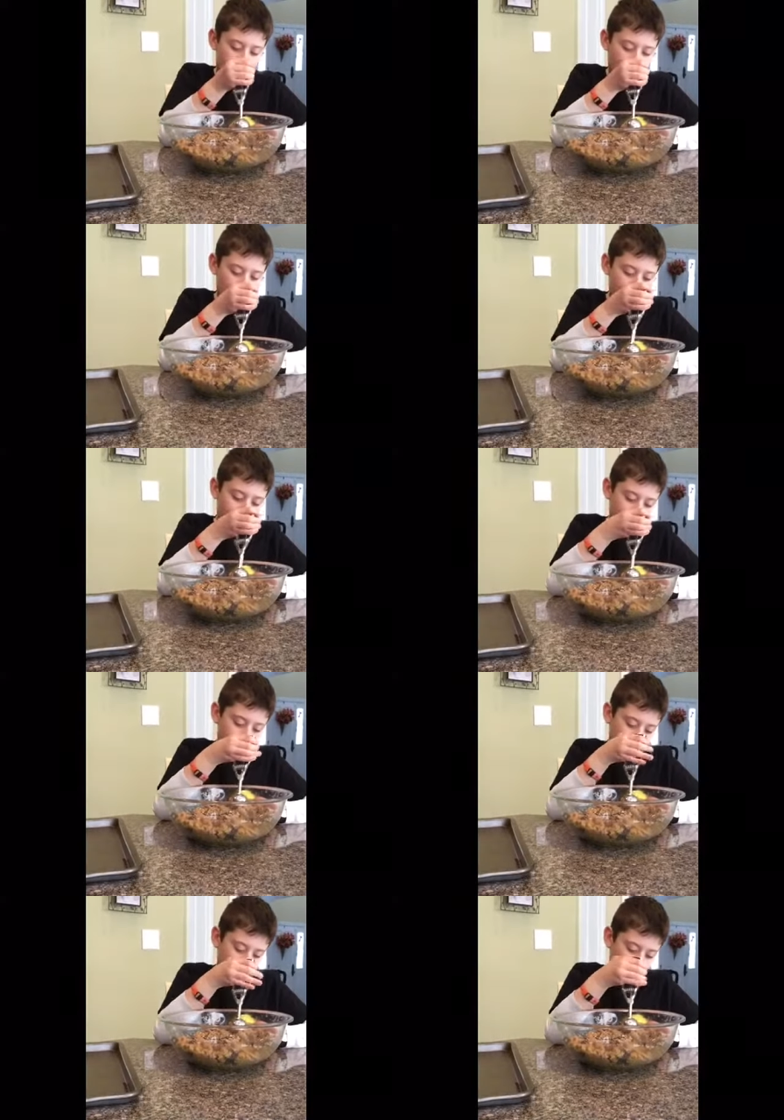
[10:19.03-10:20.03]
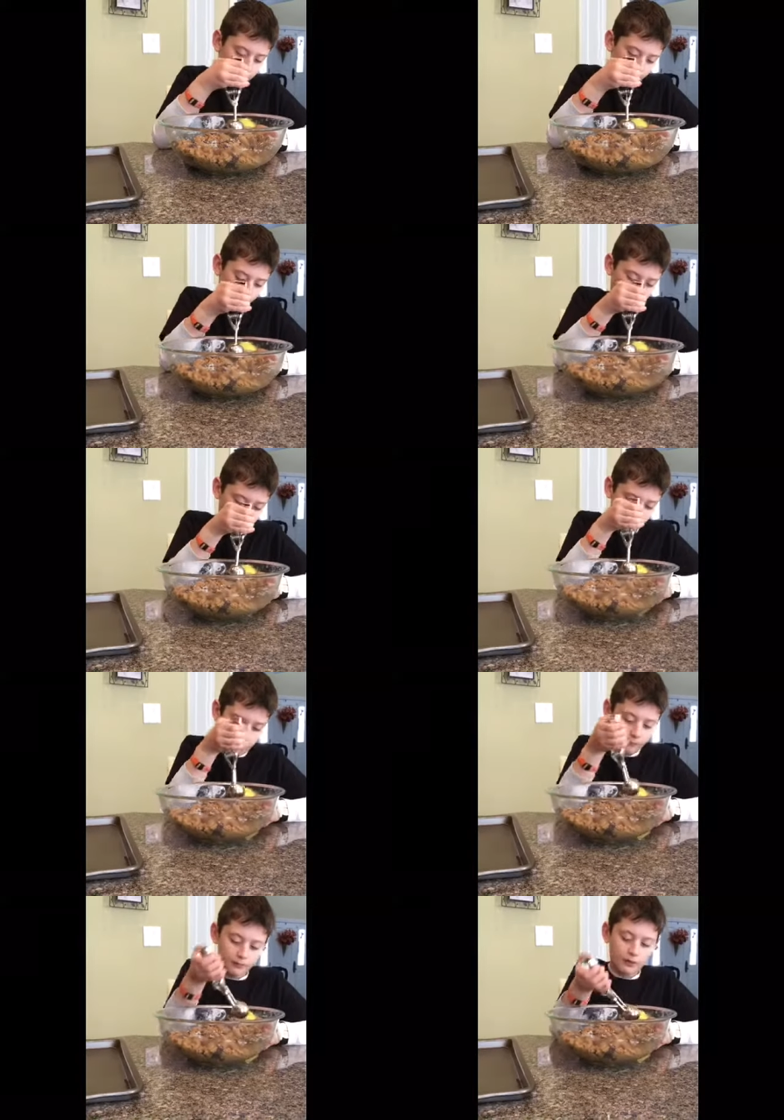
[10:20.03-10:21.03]
Kind of make them in a little ball
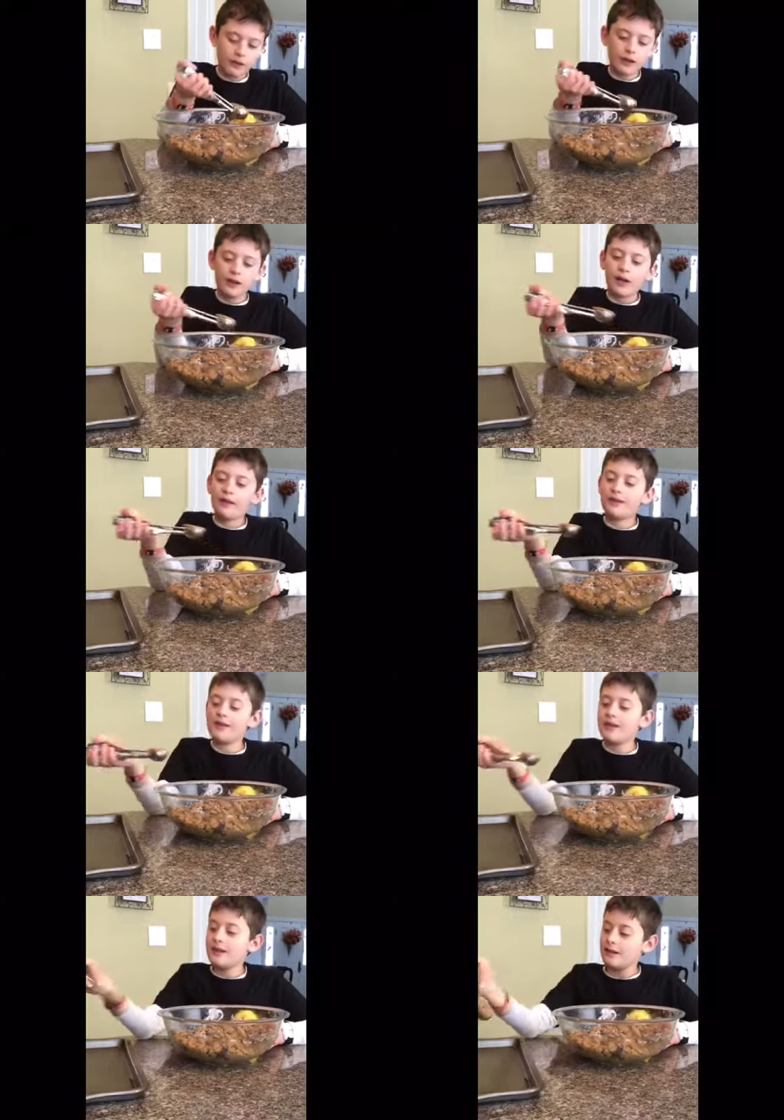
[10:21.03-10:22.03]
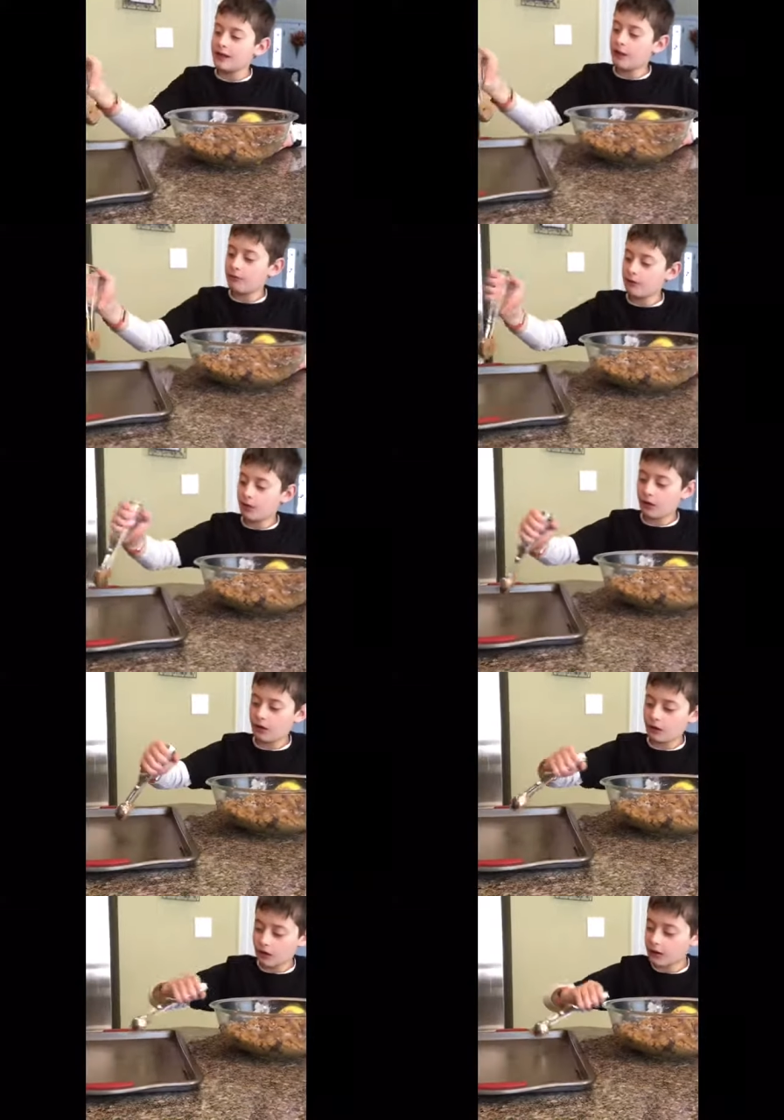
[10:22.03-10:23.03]
form. And see, now
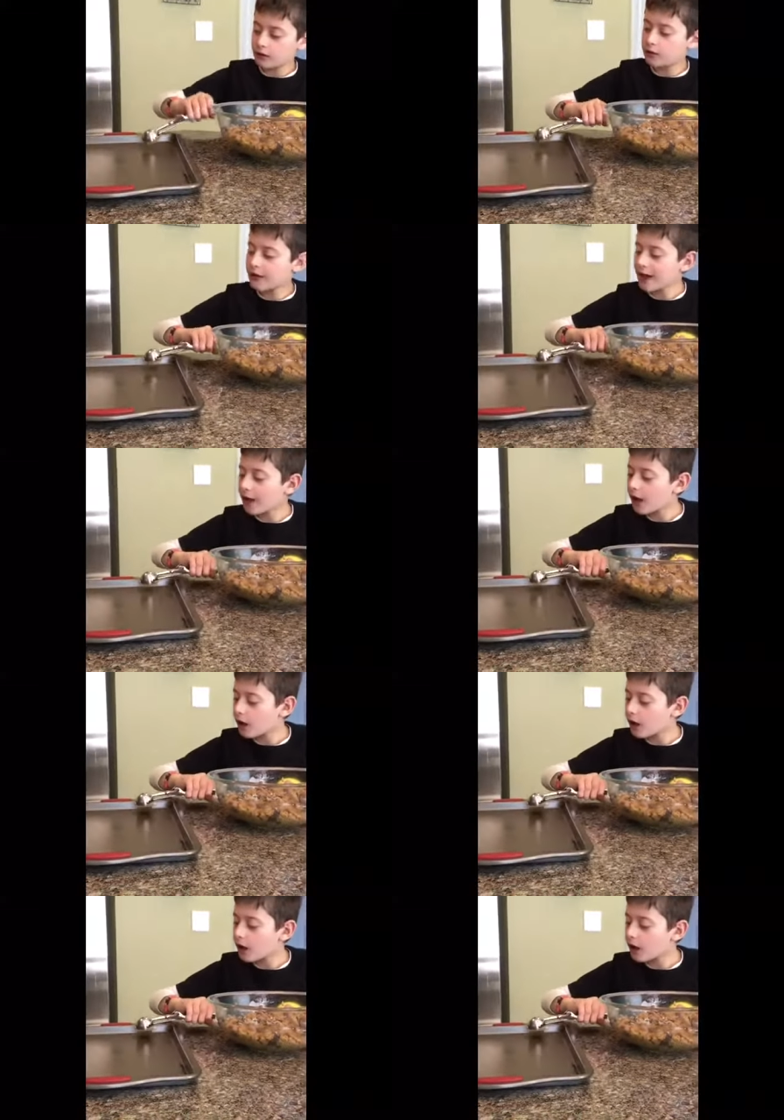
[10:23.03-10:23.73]
do that.